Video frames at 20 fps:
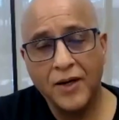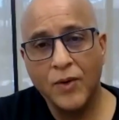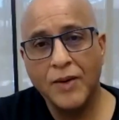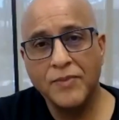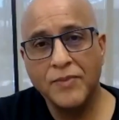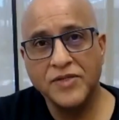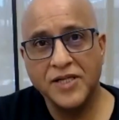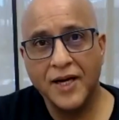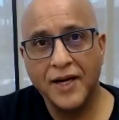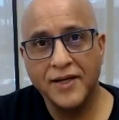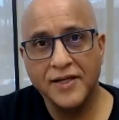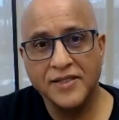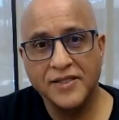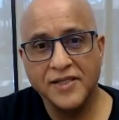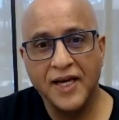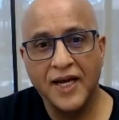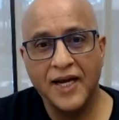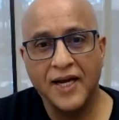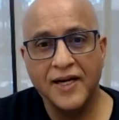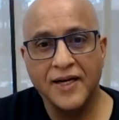website is
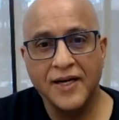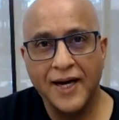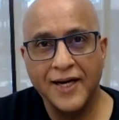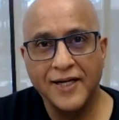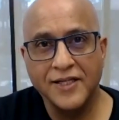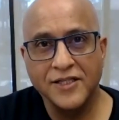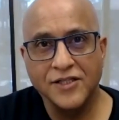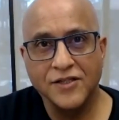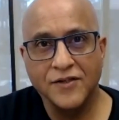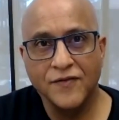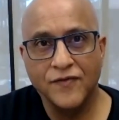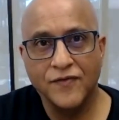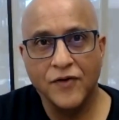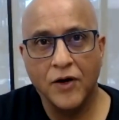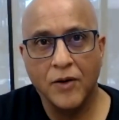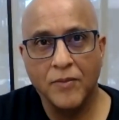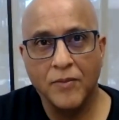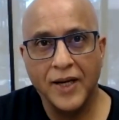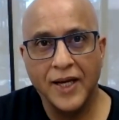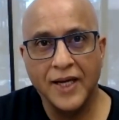
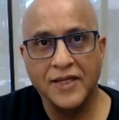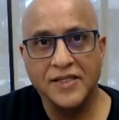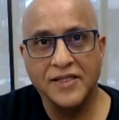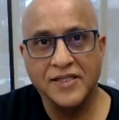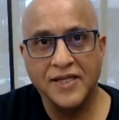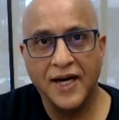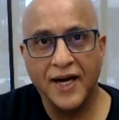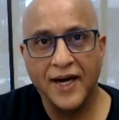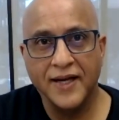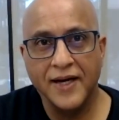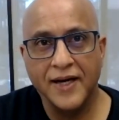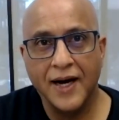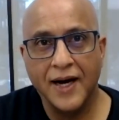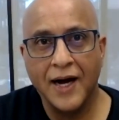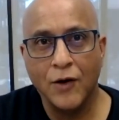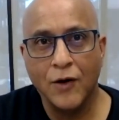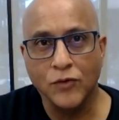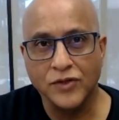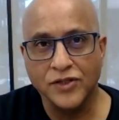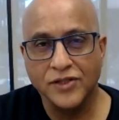
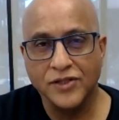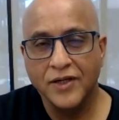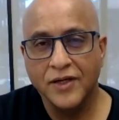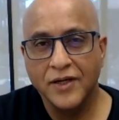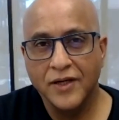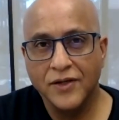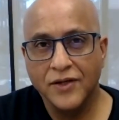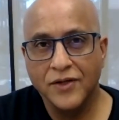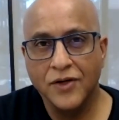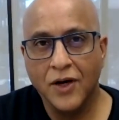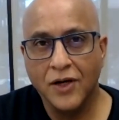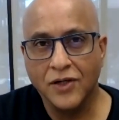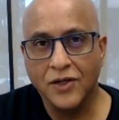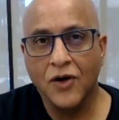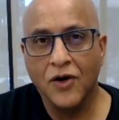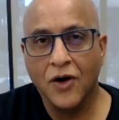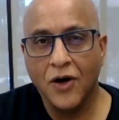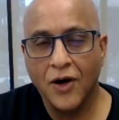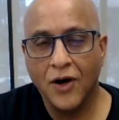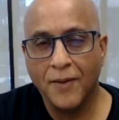
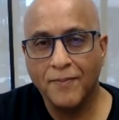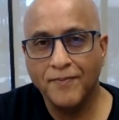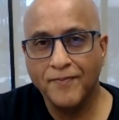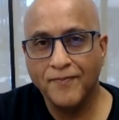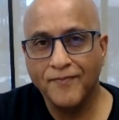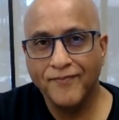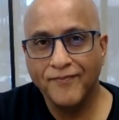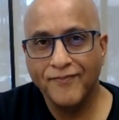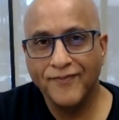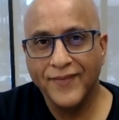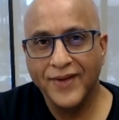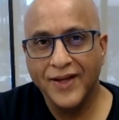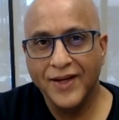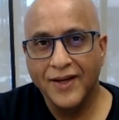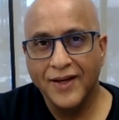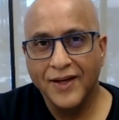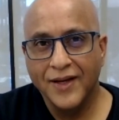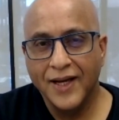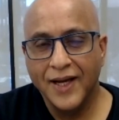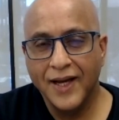ignitefrominsideout.com.
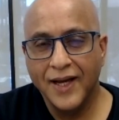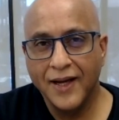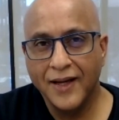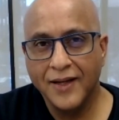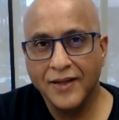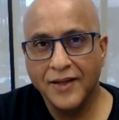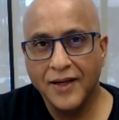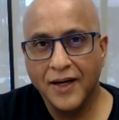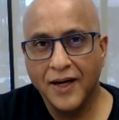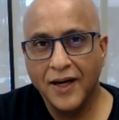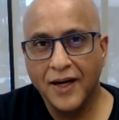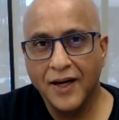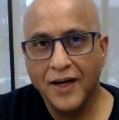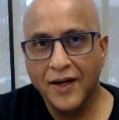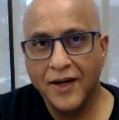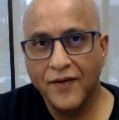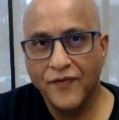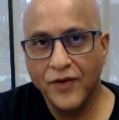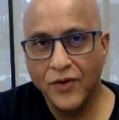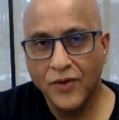And
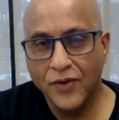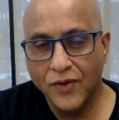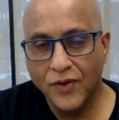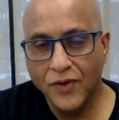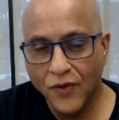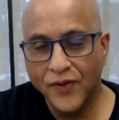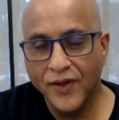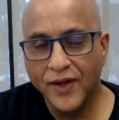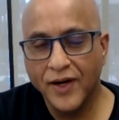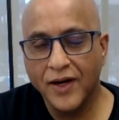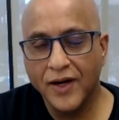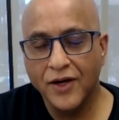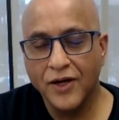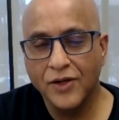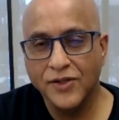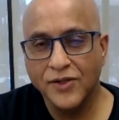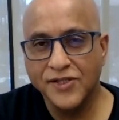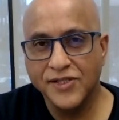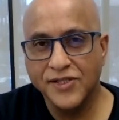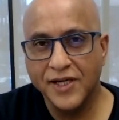if you go there,
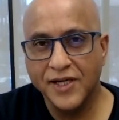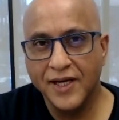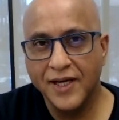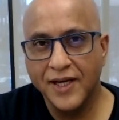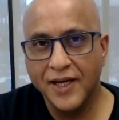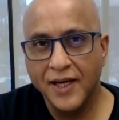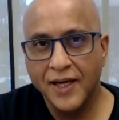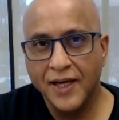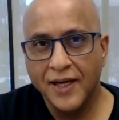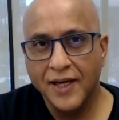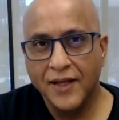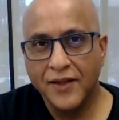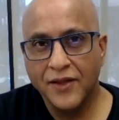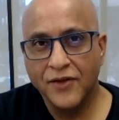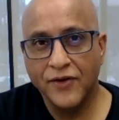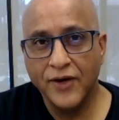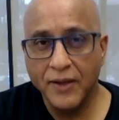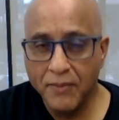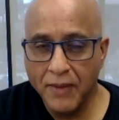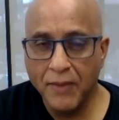you'll see
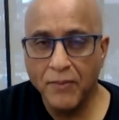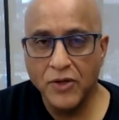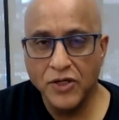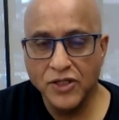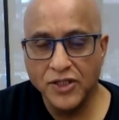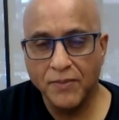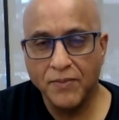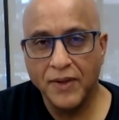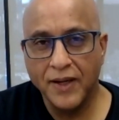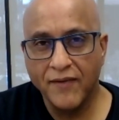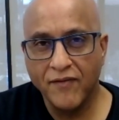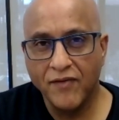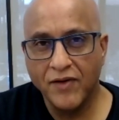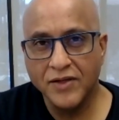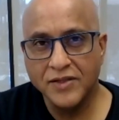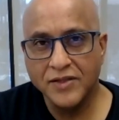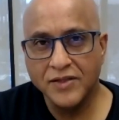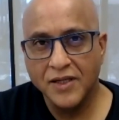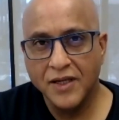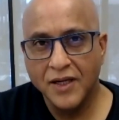3 membership
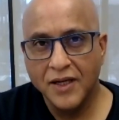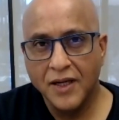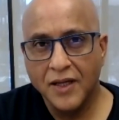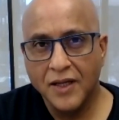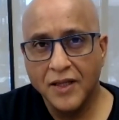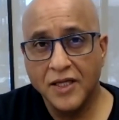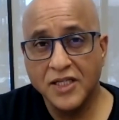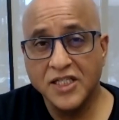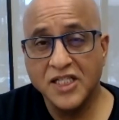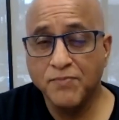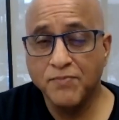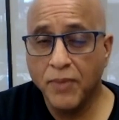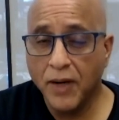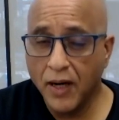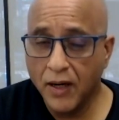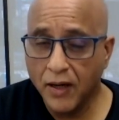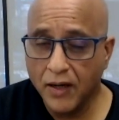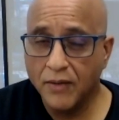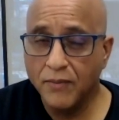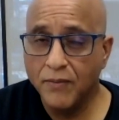levels. The
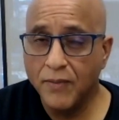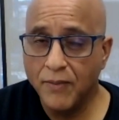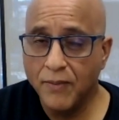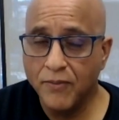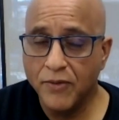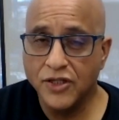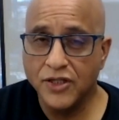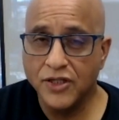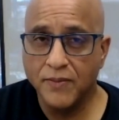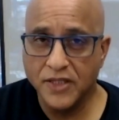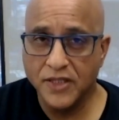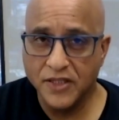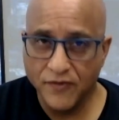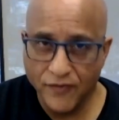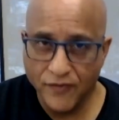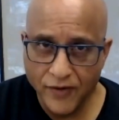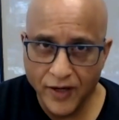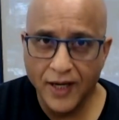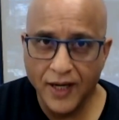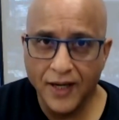Spark membership is
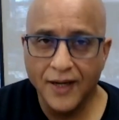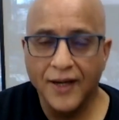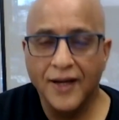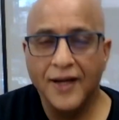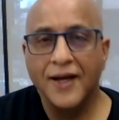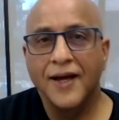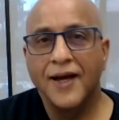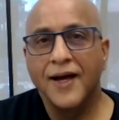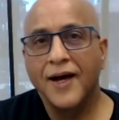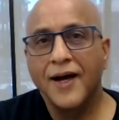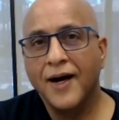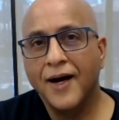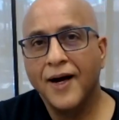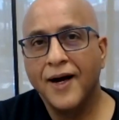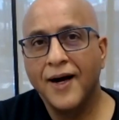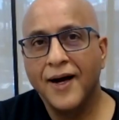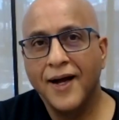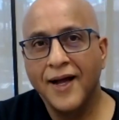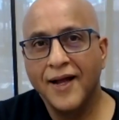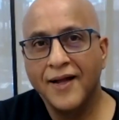free,
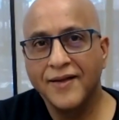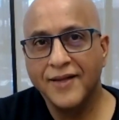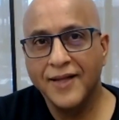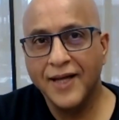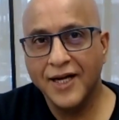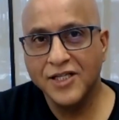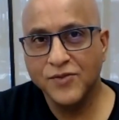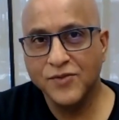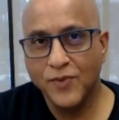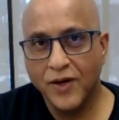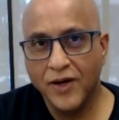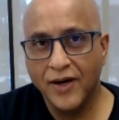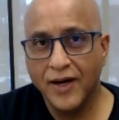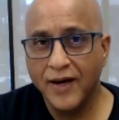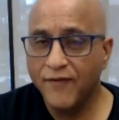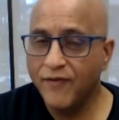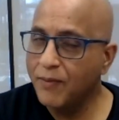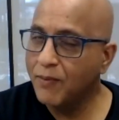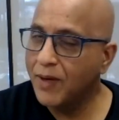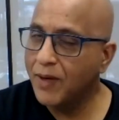and that's where
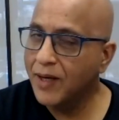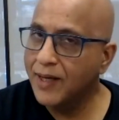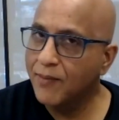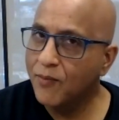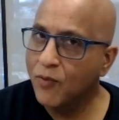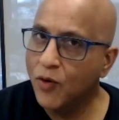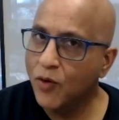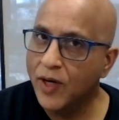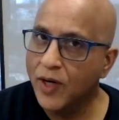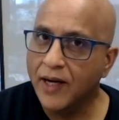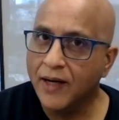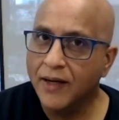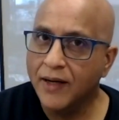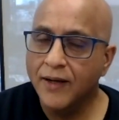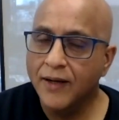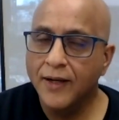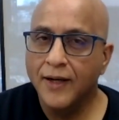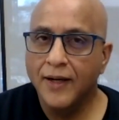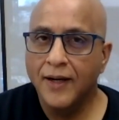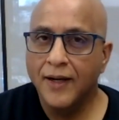every Monday morning
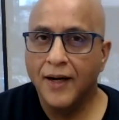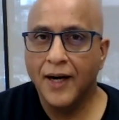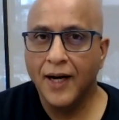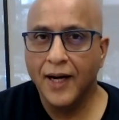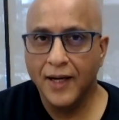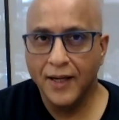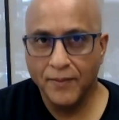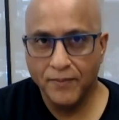I